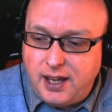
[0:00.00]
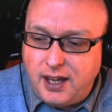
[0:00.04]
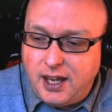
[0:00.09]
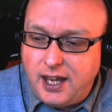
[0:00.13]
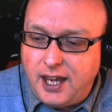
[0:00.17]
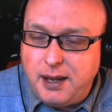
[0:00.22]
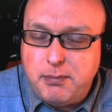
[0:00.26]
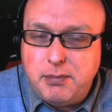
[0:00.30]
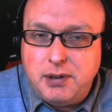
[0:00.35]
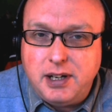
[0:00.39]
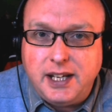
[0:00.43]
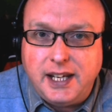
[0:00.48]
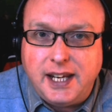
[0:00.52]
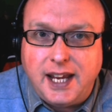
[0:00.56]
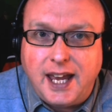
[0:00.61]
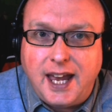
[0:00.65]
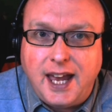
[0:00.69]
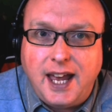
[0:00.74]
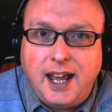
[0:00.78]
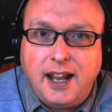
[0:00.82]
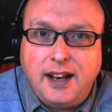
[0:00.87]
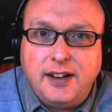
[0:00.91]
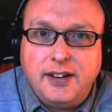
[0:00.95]
Emily
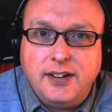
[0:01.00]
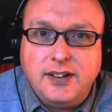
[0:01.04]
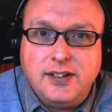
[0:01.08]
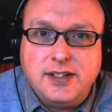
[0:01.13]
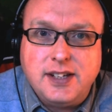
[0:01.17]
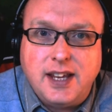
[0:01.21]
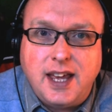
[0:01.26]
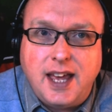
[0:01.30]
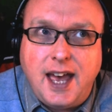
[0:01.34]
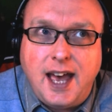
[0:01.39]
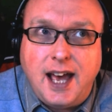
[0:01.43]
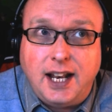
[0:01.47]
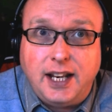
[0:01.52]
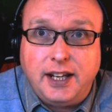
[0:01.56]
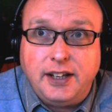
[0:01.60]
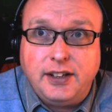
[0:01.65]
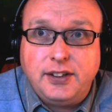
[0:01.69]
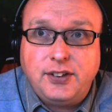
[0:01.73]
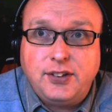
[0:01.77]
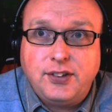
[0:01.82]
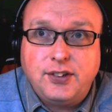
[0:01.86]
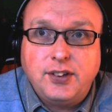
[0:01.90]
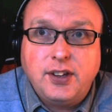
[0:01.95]
and
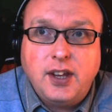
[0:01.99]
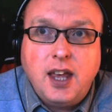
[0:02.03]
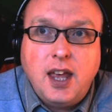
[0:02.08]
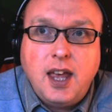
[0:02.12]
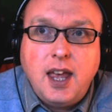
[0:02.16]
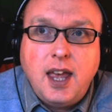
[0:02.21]
Alice.